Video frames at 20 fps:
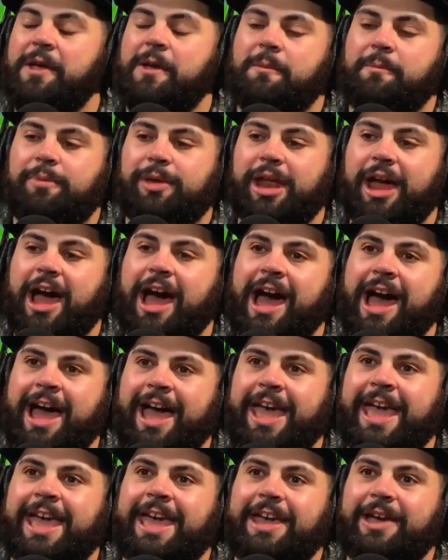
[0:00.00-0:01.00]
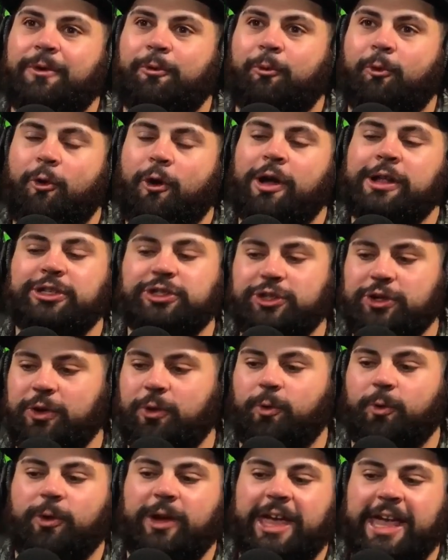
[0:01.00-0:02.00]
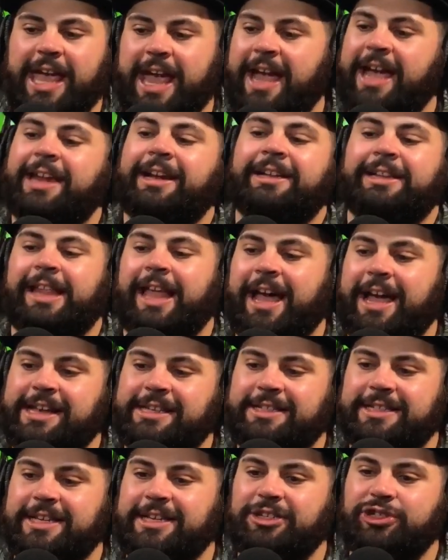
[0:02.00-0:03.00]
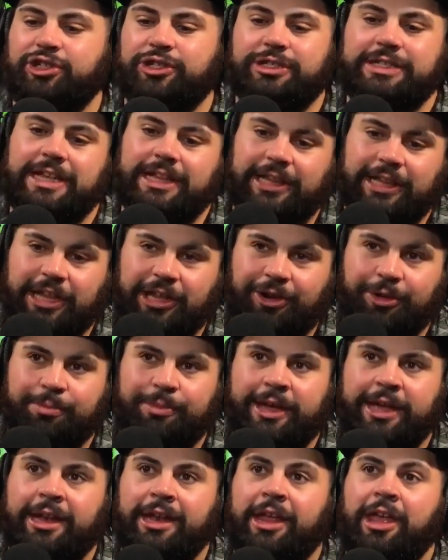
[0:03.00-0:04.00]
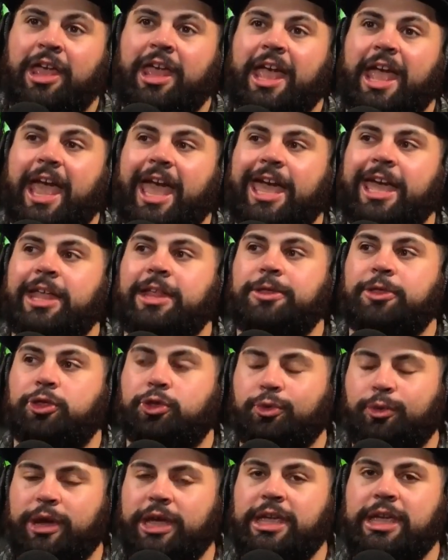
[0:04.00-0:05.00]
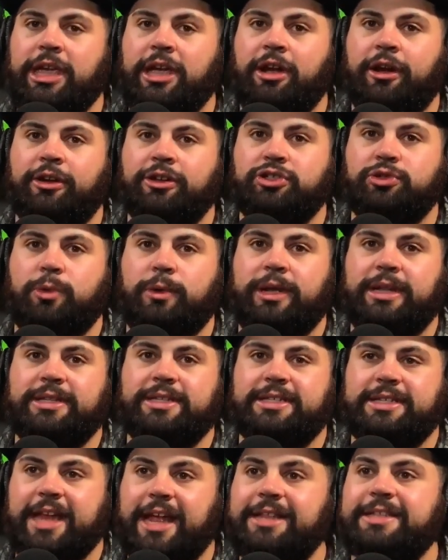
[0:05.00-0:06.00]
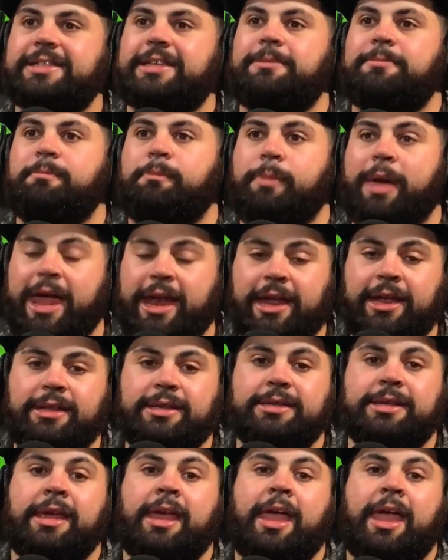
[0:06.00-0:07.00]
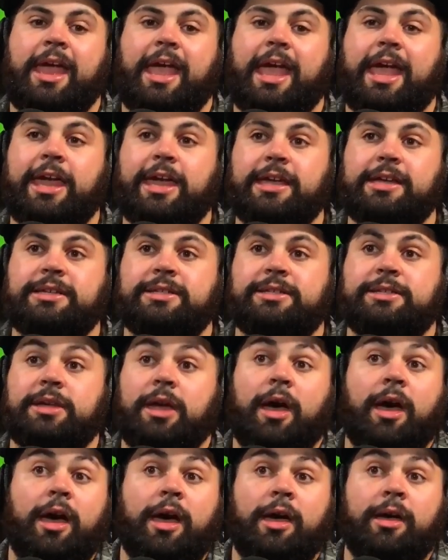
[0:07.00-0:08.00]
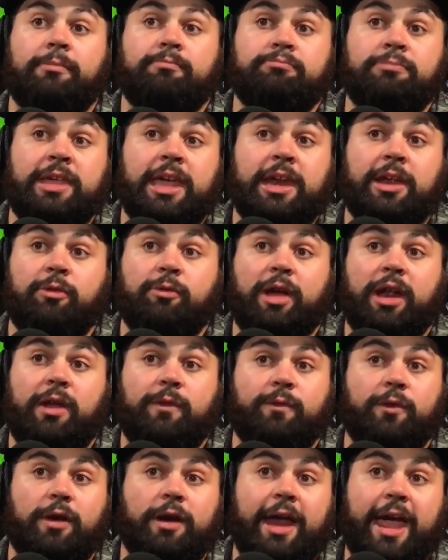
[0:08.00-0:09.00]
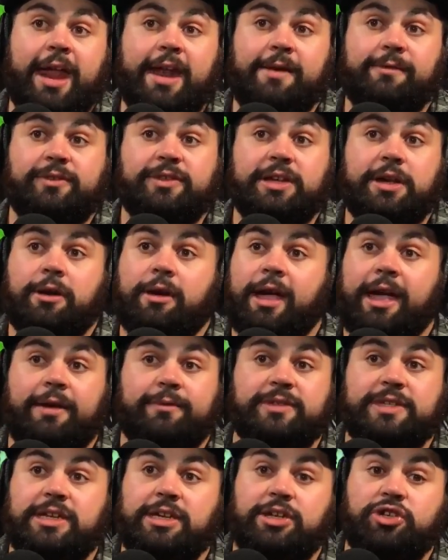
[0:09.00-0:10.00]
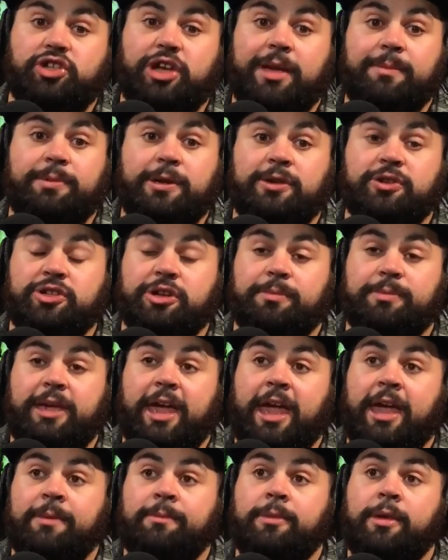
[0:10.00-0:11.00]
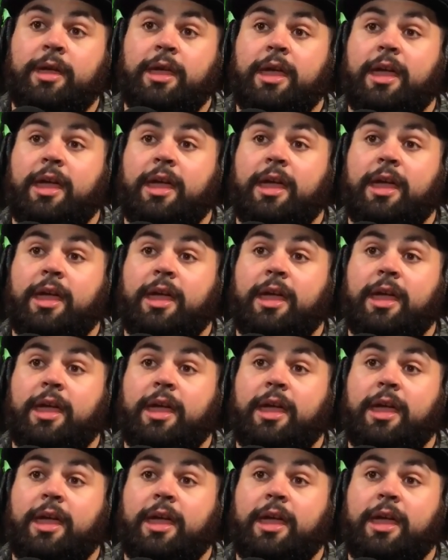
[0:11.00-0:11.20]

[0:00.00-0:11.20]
But I want you to reanalyze it just a little bit in 3 years when Stetson Bennett is getting ready for an NFC or AFC championship game.